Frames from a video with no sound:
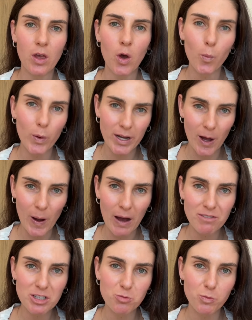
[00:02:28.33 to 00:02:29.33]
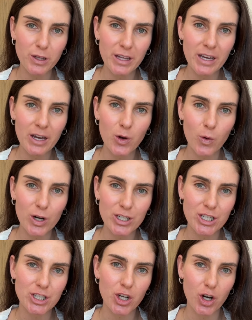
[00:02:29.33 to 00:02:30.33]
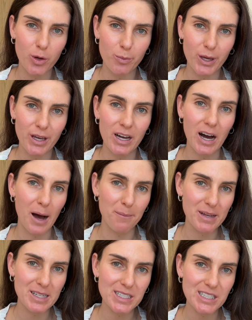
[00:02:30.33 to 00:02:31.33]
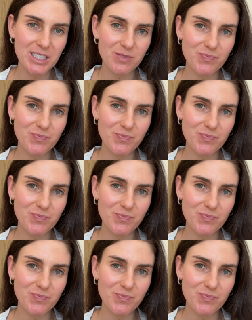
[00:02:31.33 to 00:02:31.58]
We now have this really gorgeous herby hummus.